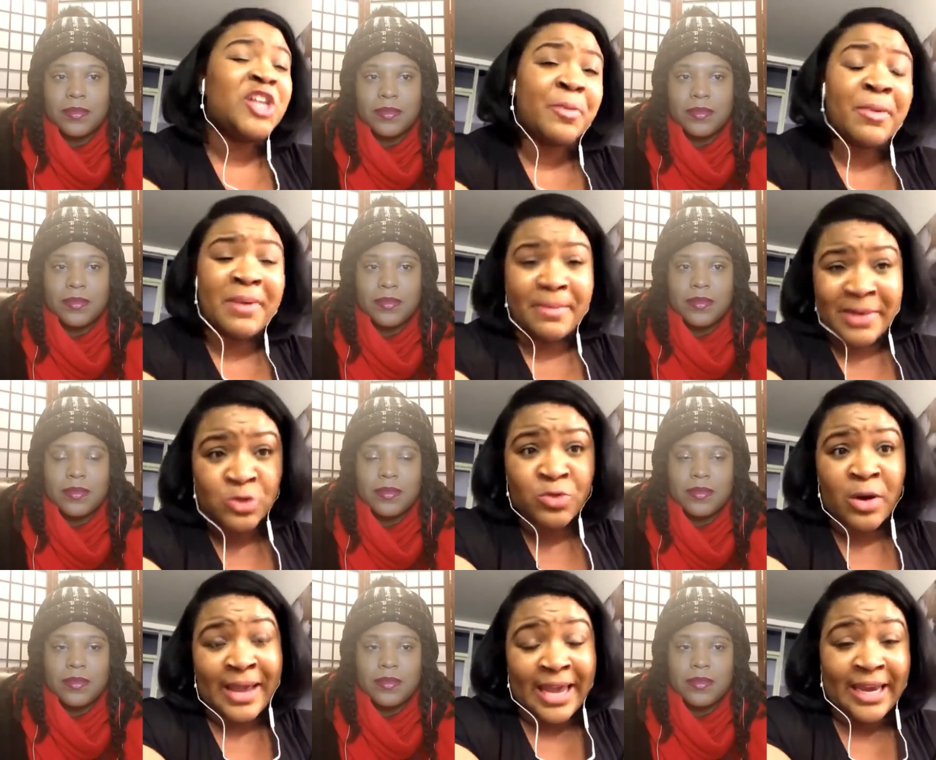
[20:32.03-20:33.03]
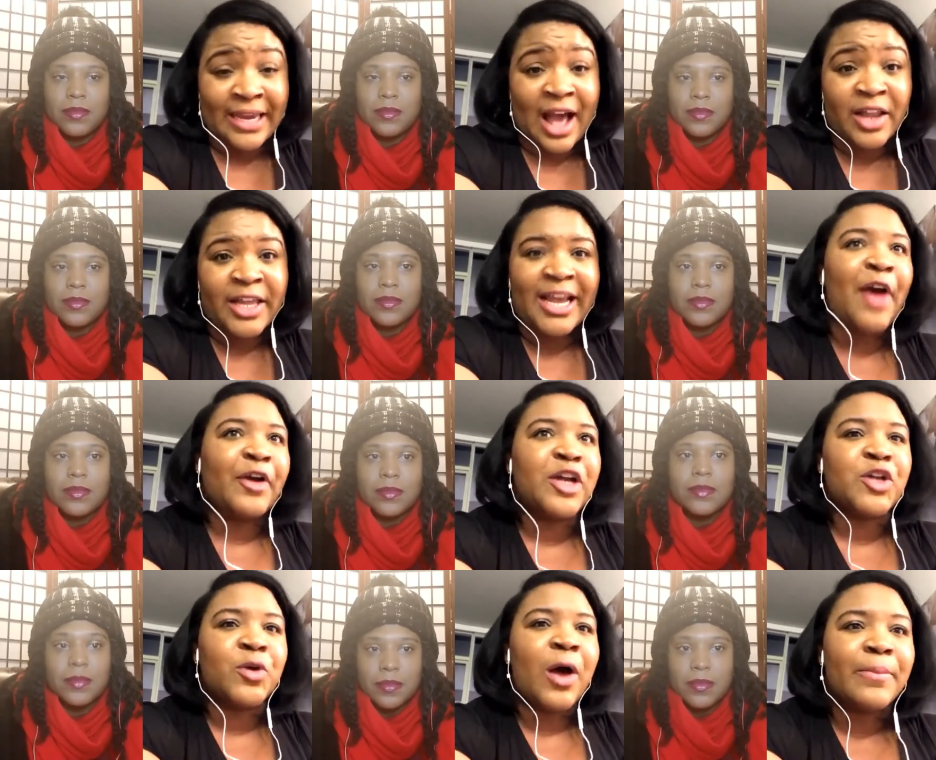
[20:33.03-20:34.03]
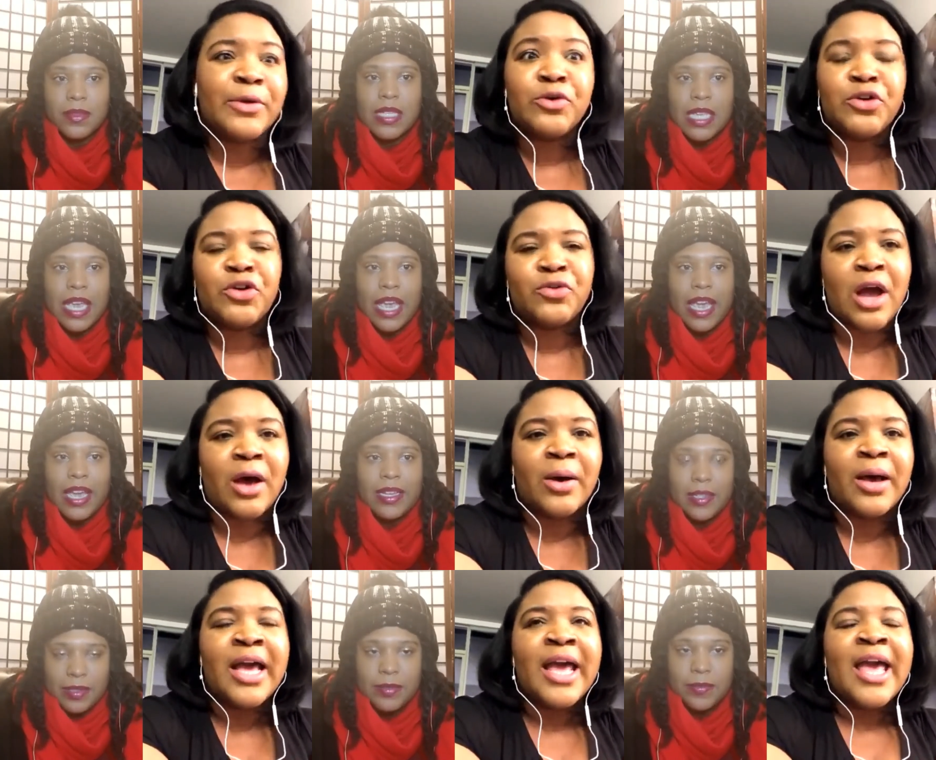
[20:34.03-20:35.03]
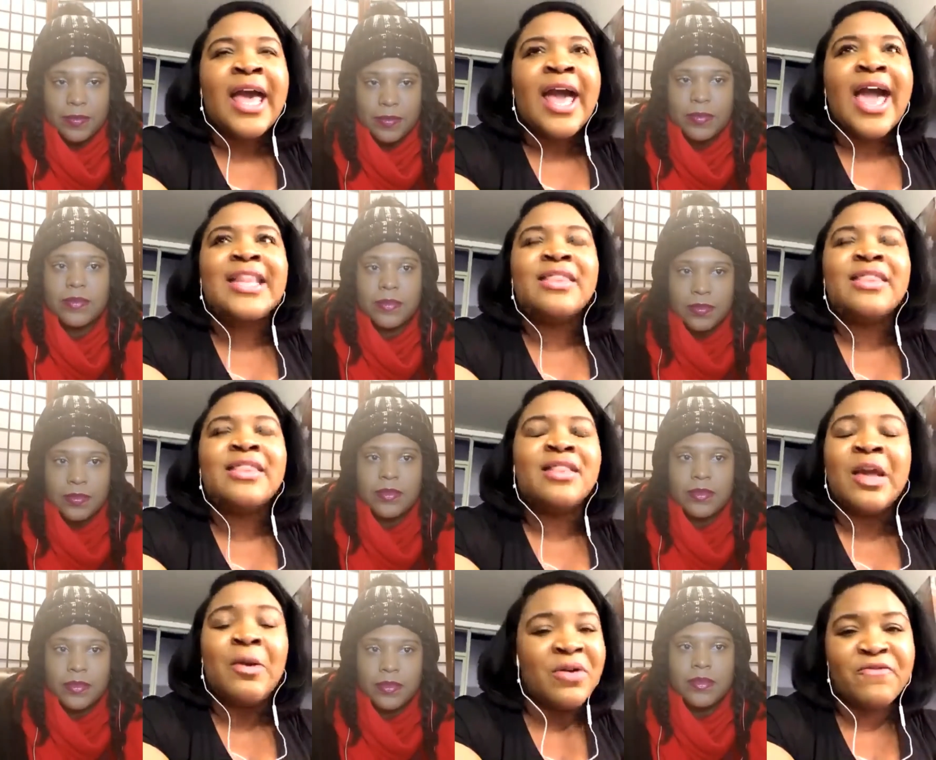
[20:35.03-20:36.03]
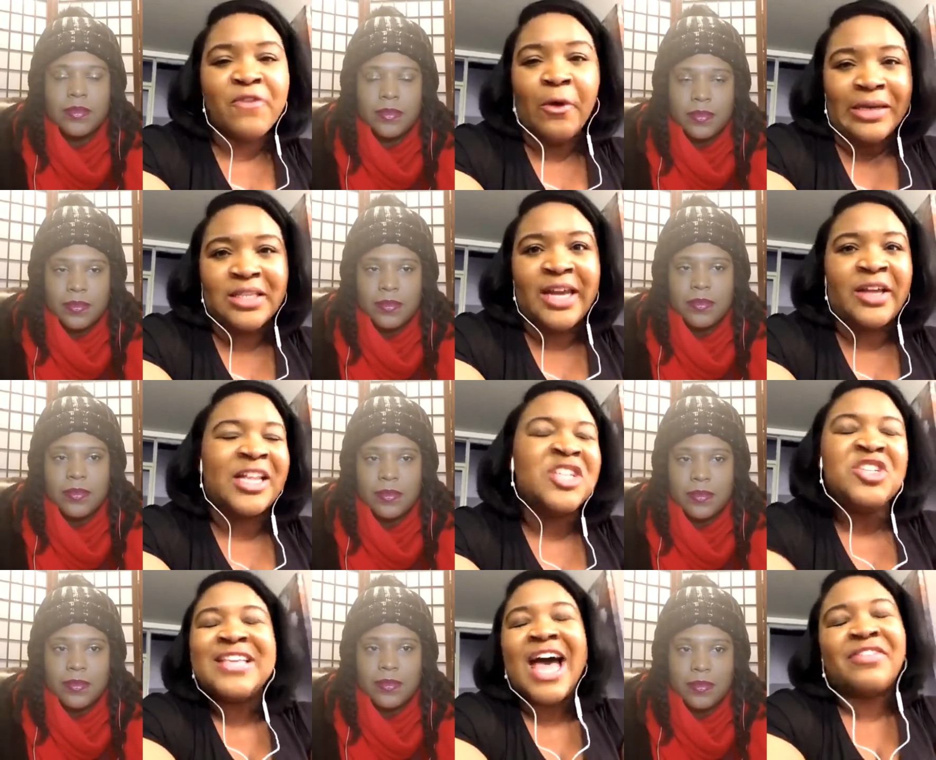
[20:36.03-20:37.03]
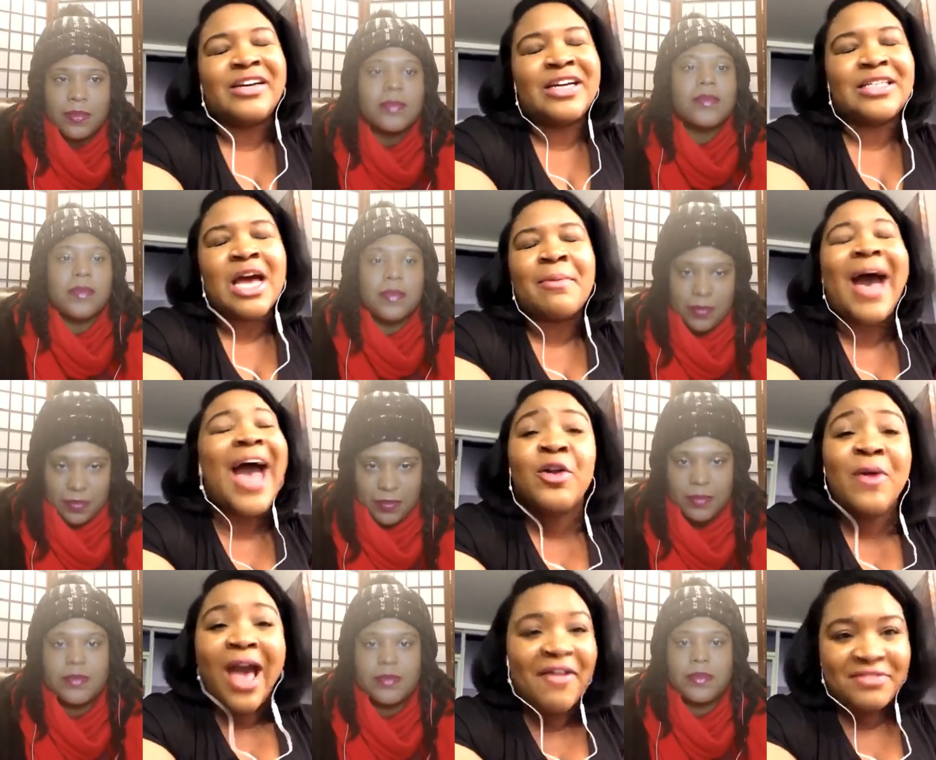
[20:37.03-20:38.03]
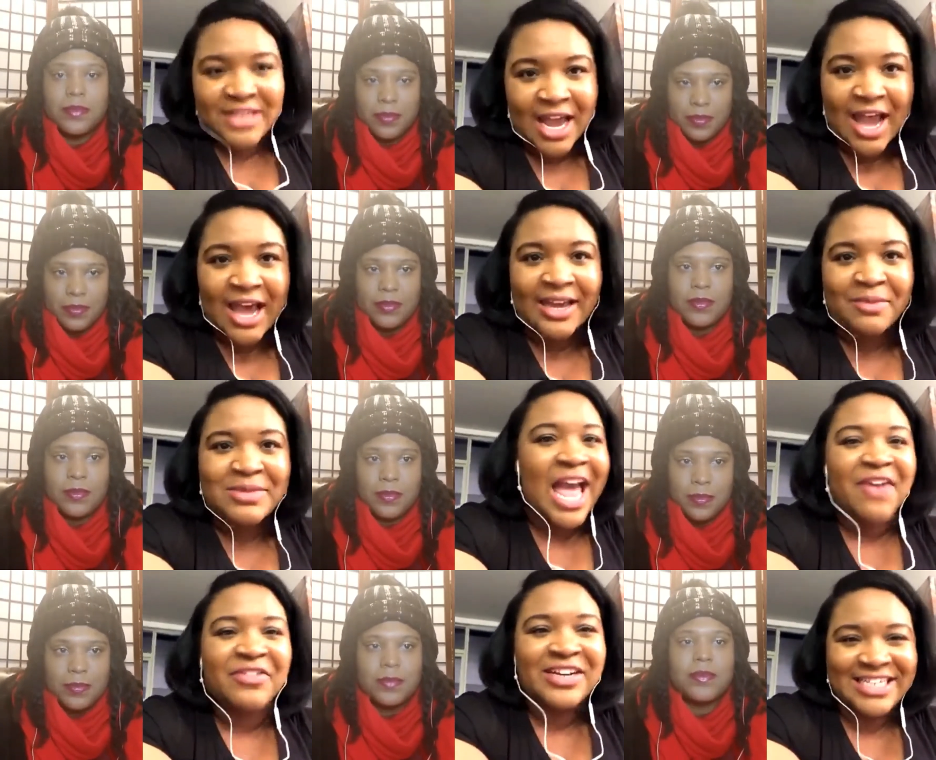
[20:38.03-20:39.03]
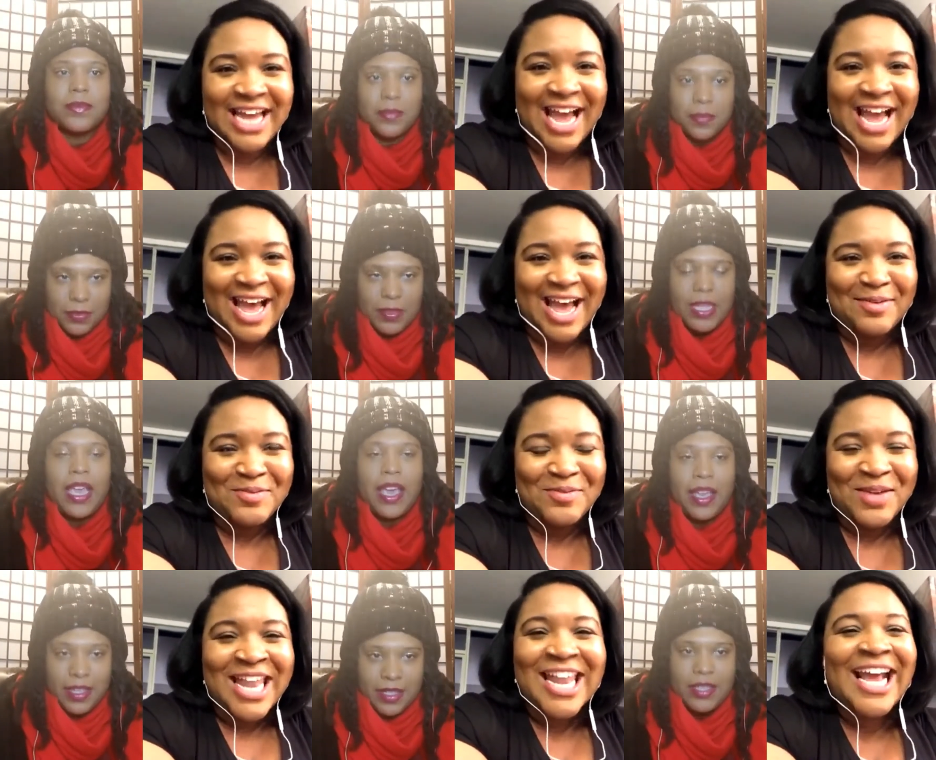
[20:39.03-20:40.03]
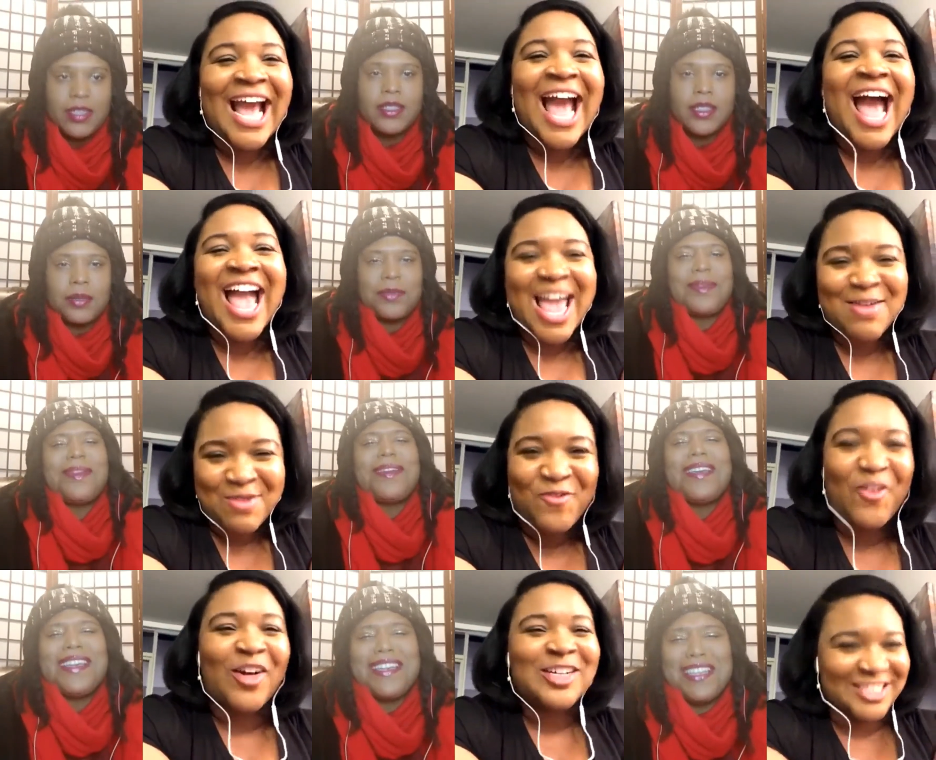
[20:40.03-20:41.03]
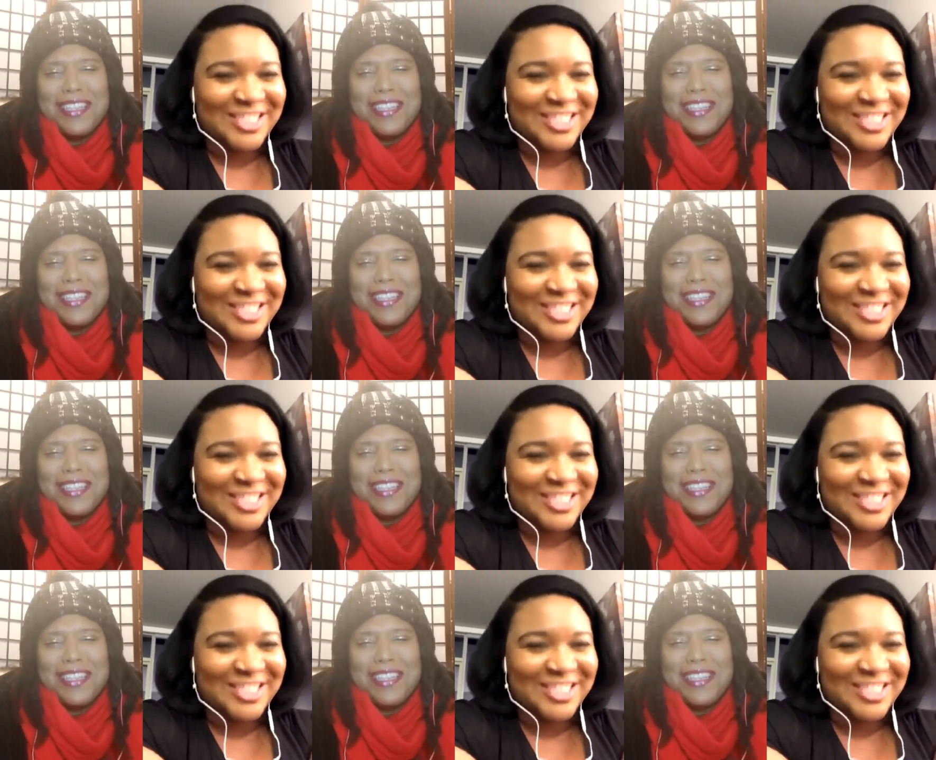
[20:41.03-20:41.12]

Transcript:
Speaker 1: talk about my business while we're hanging out. Like, how can you help me? yeah. And and they weren't focused. Like, let's just have a good time. I don't have time to have a good time. Yeah. Like I am the first